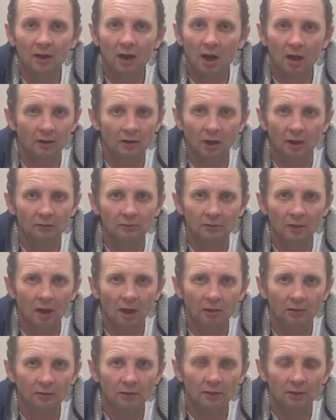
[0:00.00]
I don't
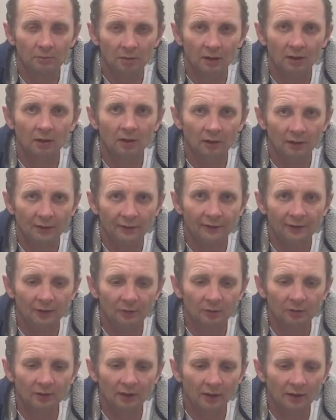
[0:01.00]
know. It'd be a lot easier,
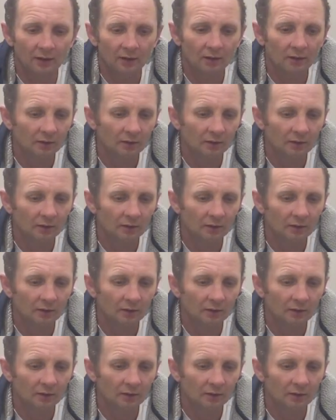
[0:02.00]
wouldn't it?